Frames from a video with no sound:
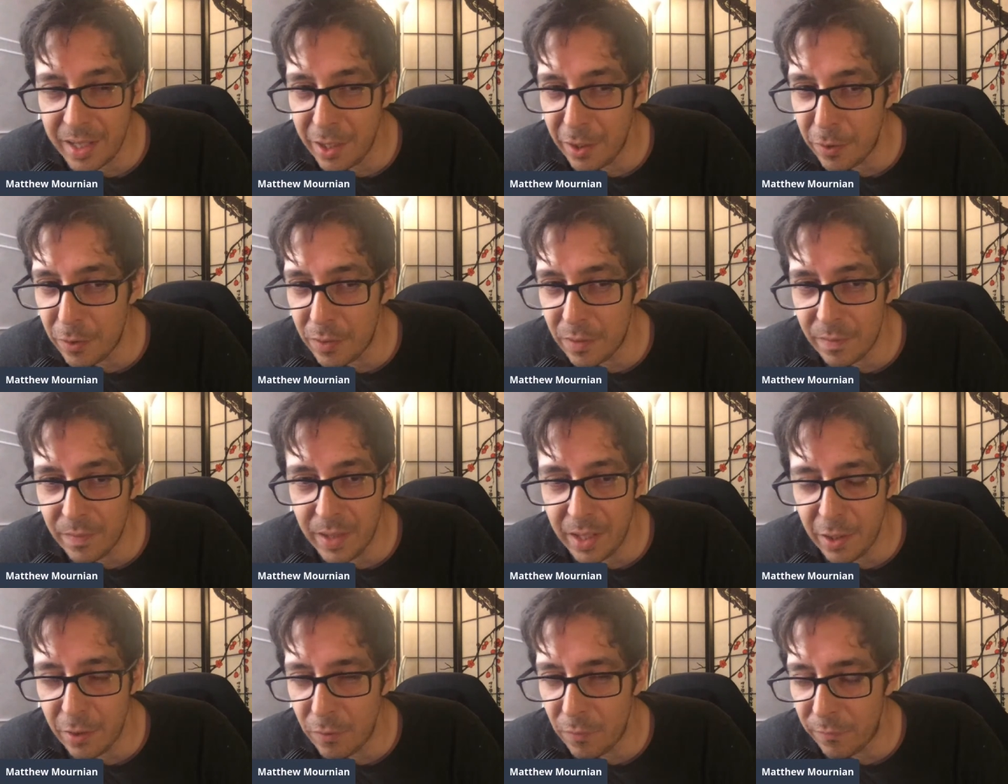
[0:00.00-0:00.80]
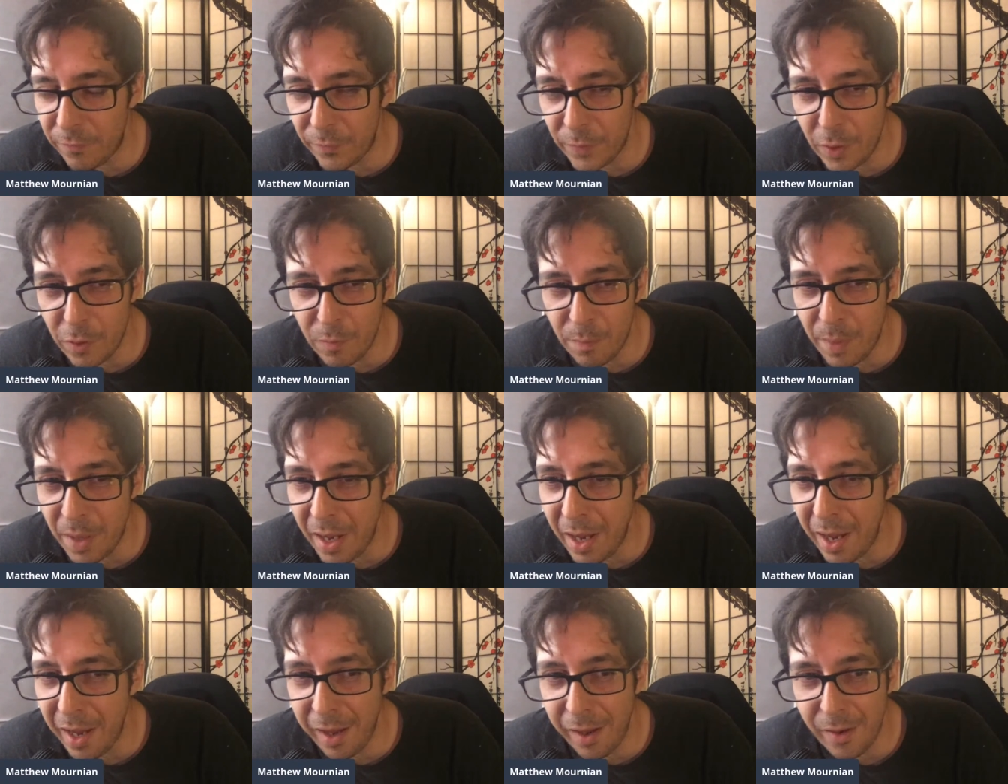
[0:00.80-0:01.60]
It'll float
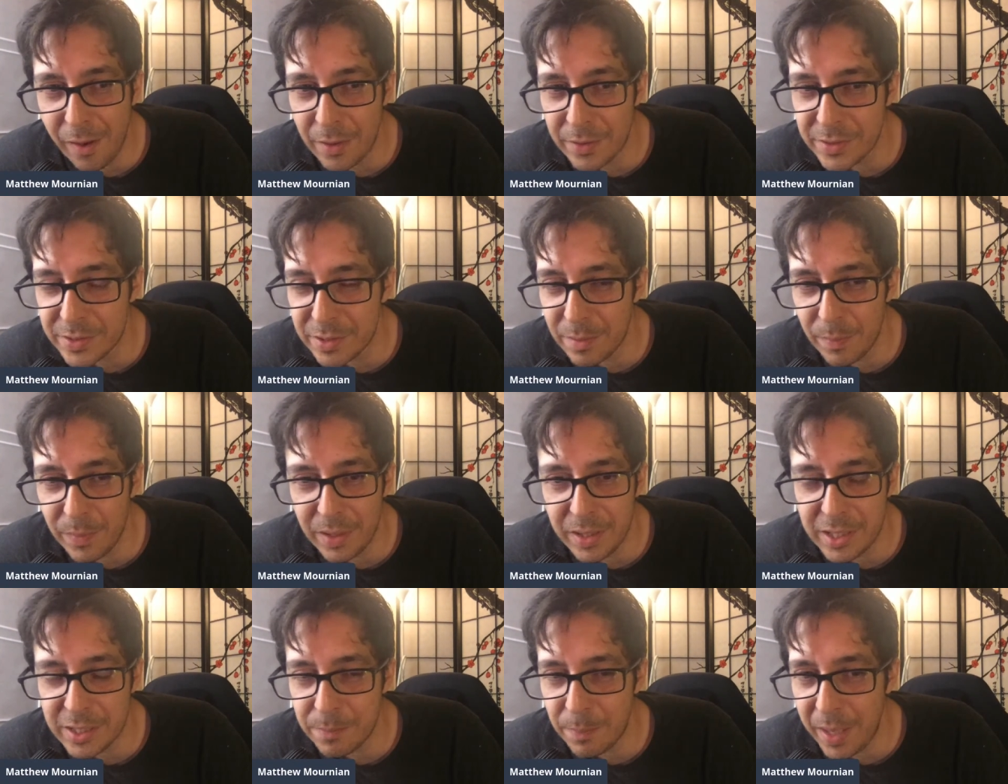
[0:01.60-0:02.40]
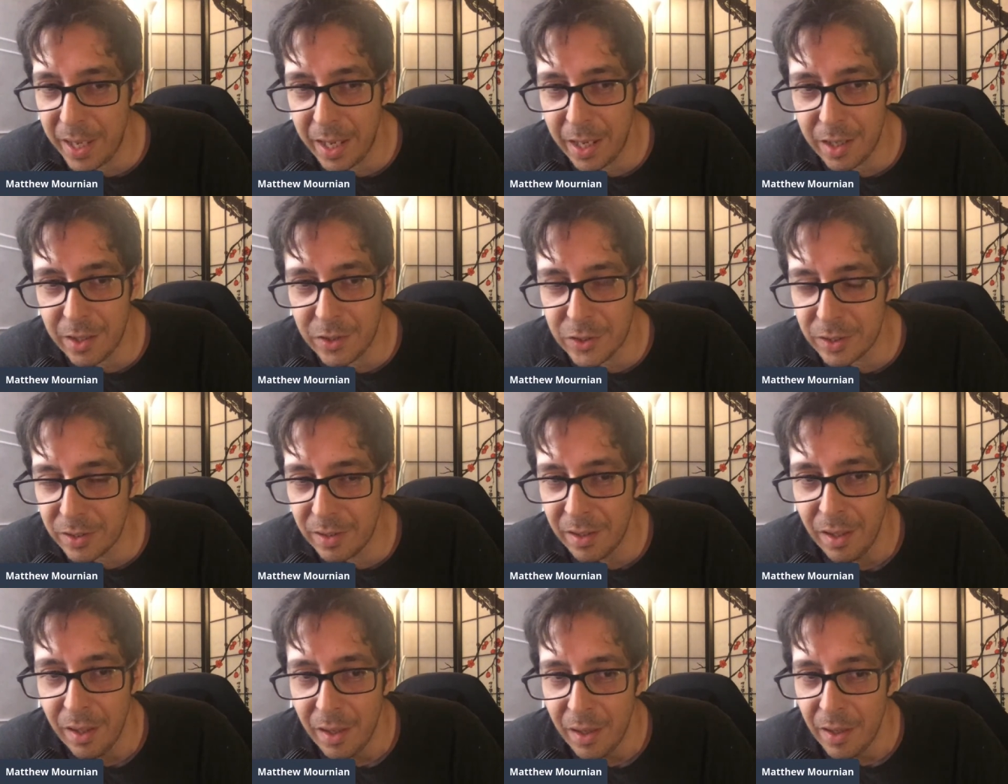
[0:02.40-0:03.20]
by on somebody's page,
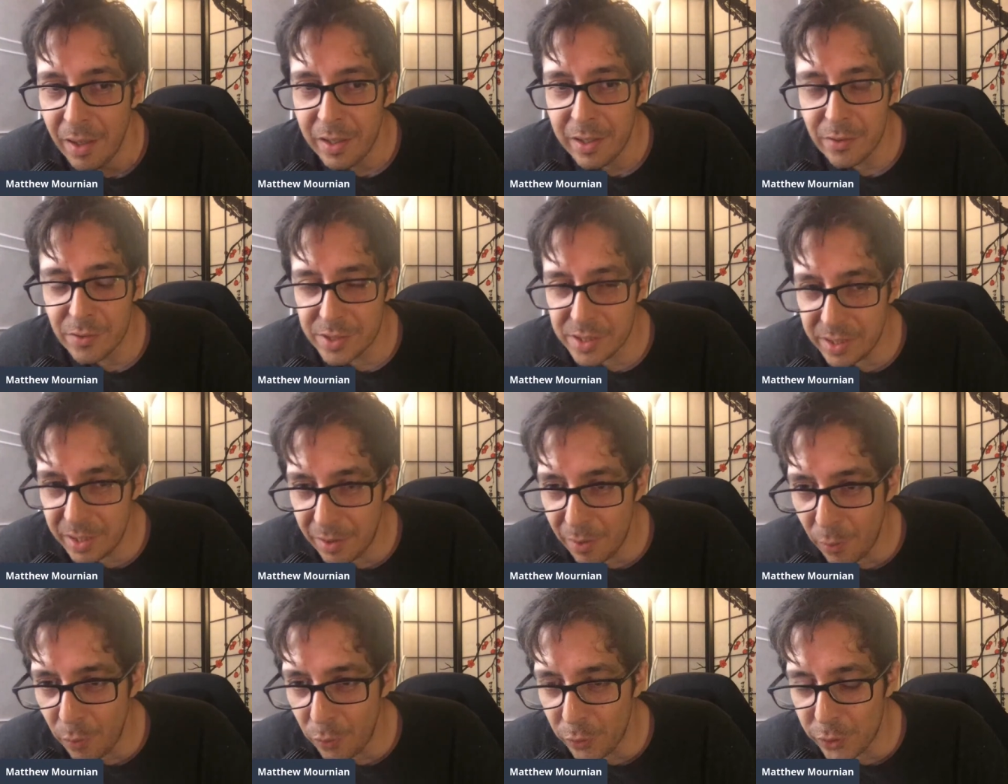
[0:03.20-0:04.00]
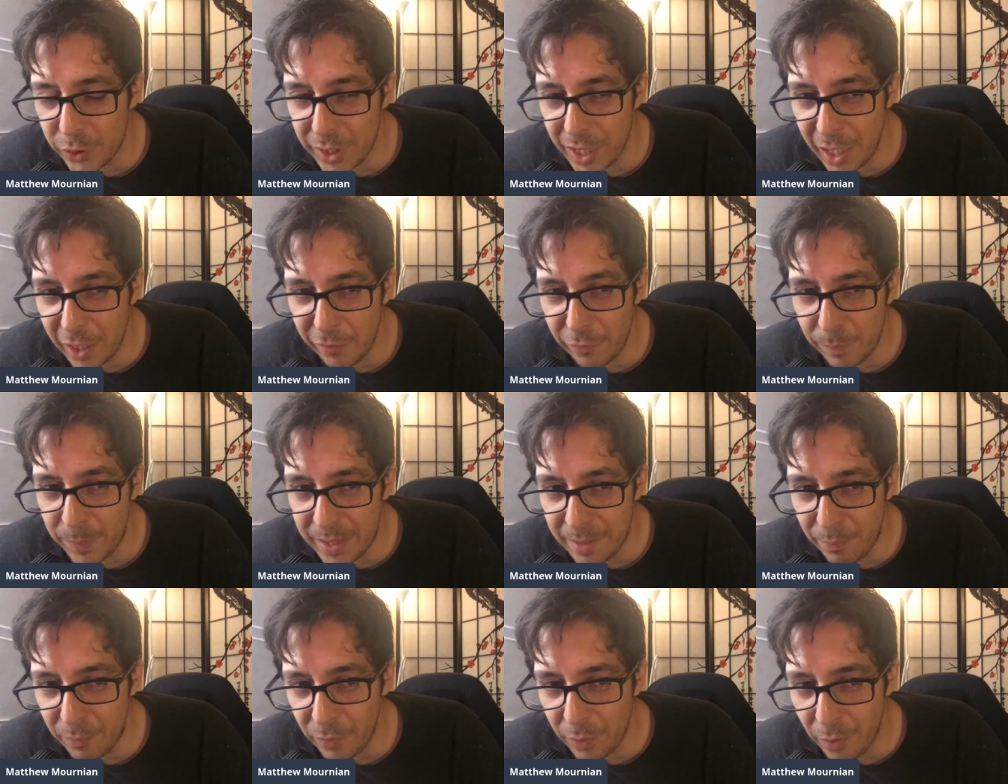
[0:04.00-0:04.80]
and you'll see a whole chain of
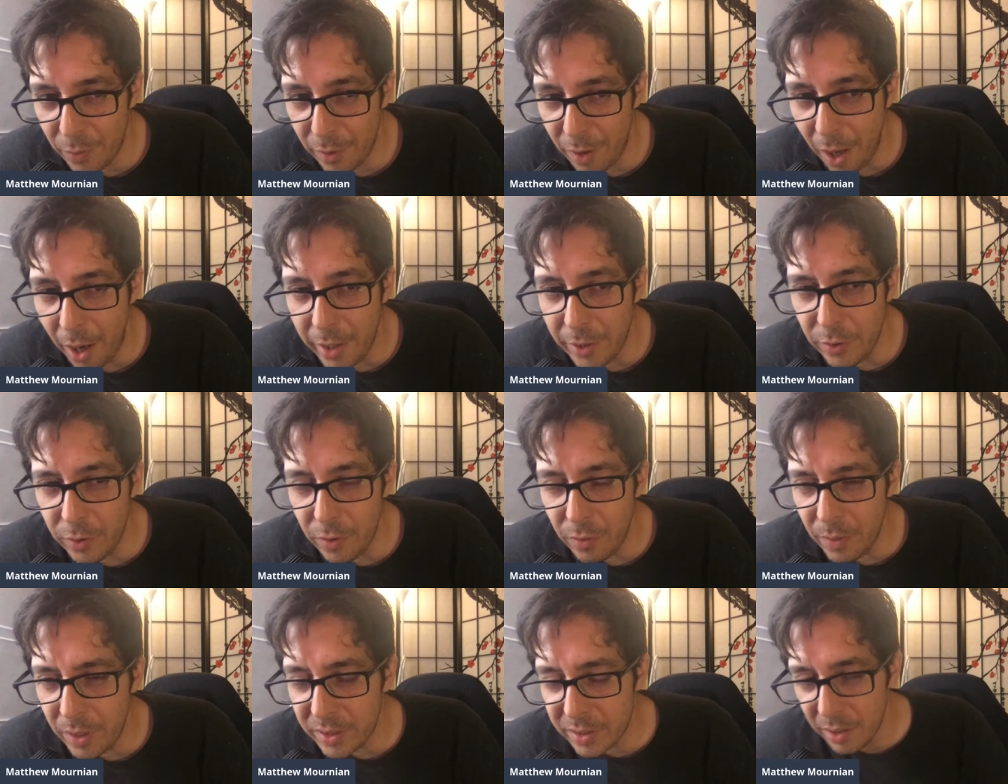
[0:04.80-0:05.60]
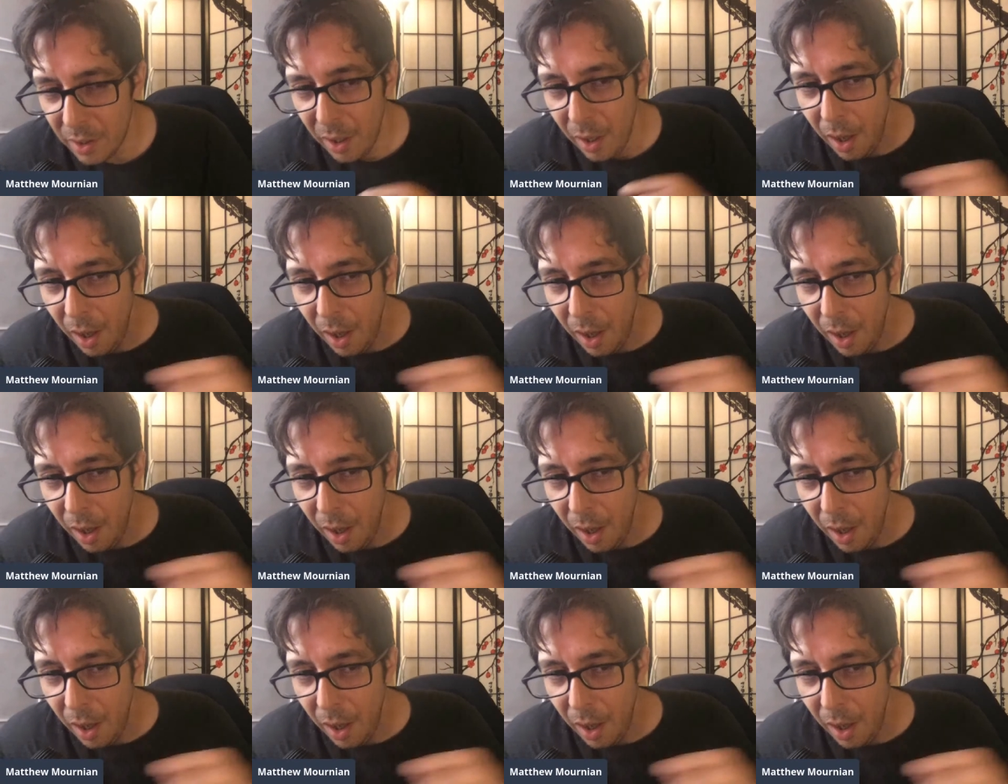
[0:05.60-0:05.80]
people going, I knew it.